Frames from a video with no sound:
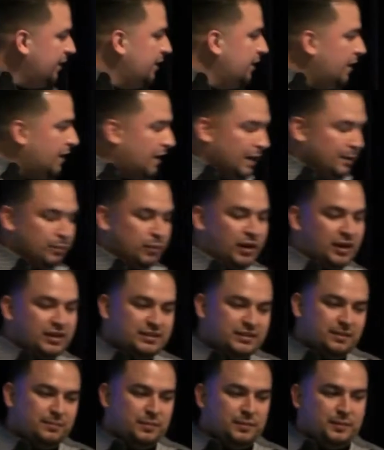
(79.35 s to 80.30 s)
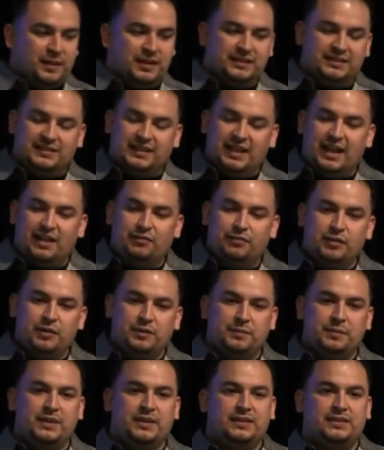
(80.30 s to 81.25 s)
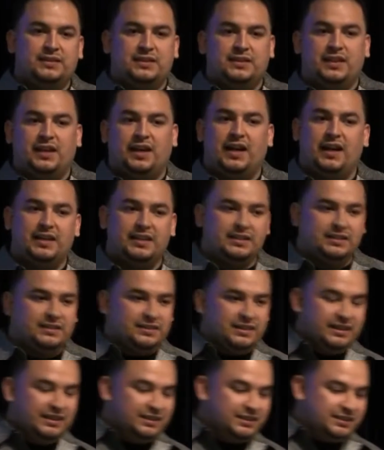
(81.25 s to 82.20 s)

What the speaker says: I brought some of my staff with me to the audit seats.